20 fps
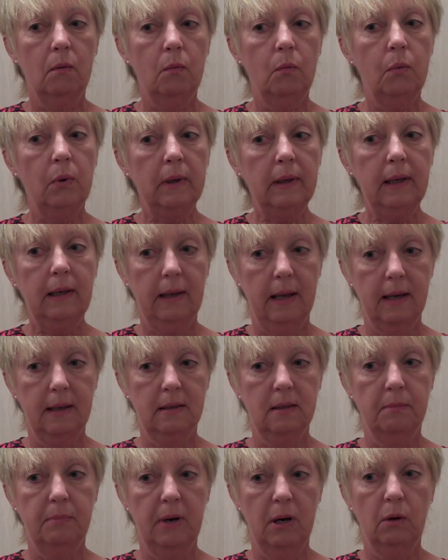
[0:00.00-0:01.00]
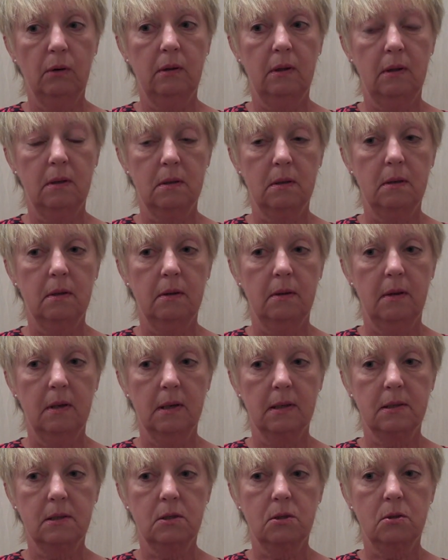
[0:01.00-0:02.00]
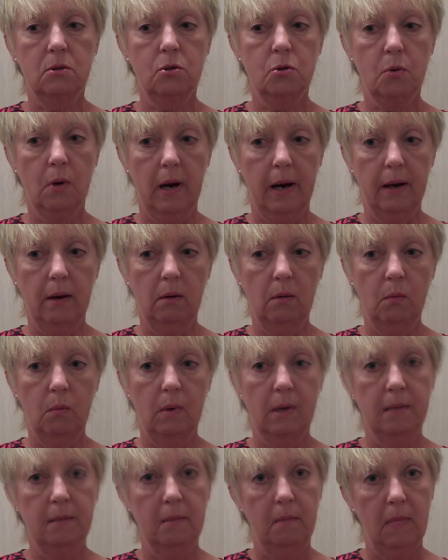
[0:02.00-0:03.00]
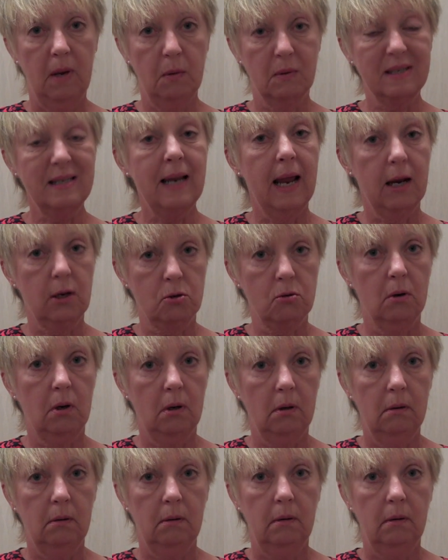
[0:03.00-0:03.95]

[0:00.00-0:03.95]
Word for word: really liked about this trial was it was natural